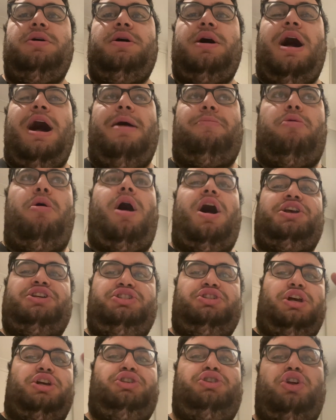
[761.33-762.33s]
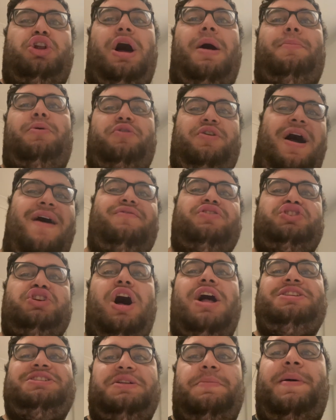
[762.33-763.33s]
uh, well, I, st- I stood up on the other
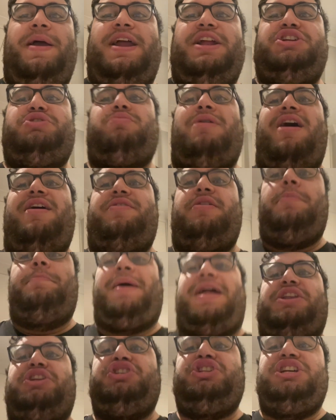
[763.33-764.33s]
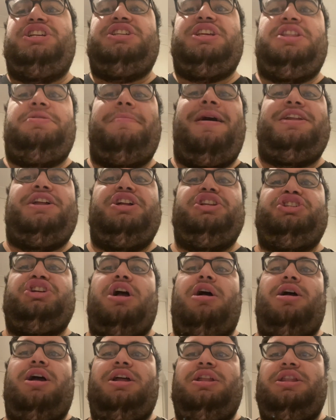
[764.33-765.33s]
side of the pitch where the benches and the
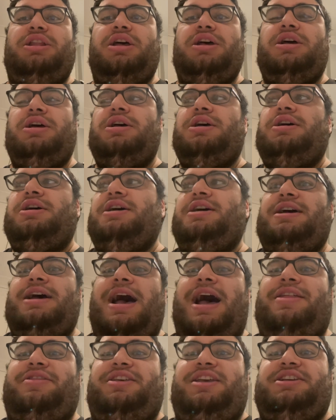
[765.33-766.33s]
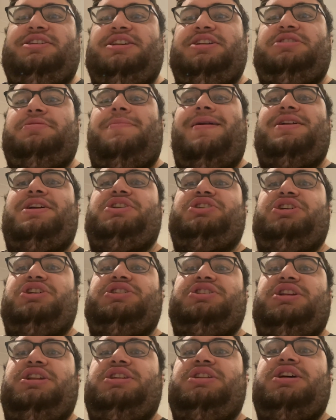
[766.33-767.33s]
manager and the and the assistant
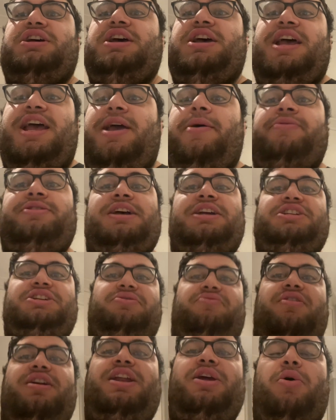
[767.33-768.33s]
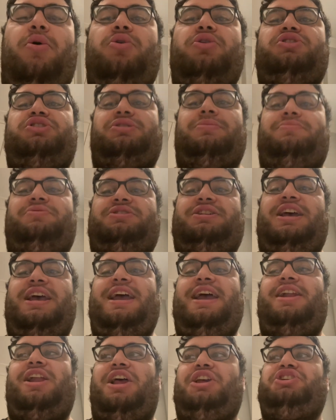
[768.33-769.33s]
managers and it was actually really awesome to
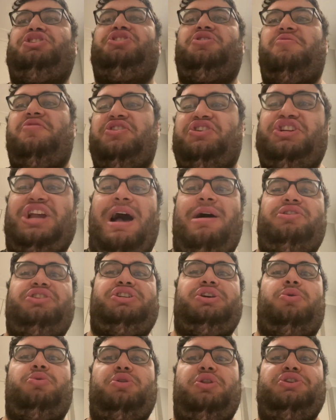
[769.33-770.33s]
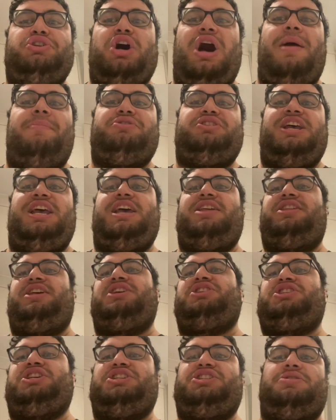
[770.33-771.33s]
hear like Stuart shouting all the time to hear the
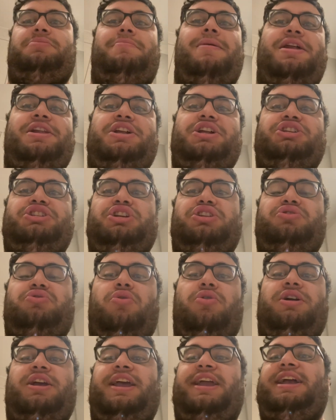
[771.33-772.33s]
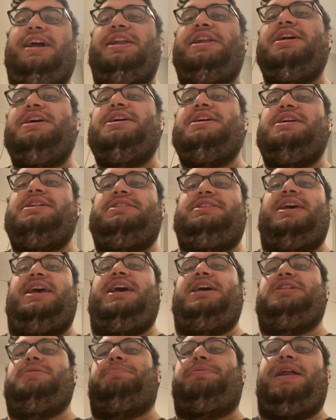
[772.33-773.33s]
assistant manager talking and to
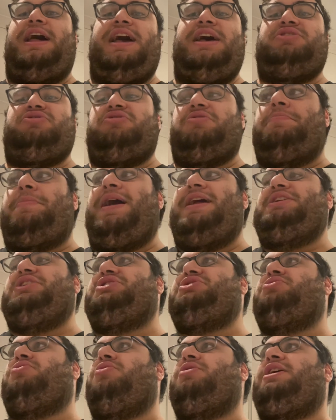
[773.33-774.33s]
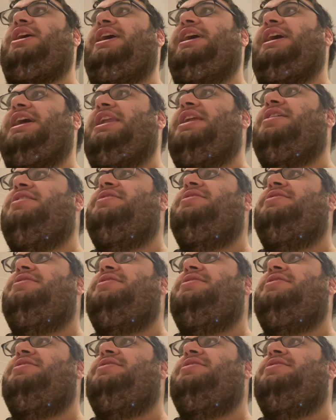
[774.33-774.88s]
hear the players on the bench talking and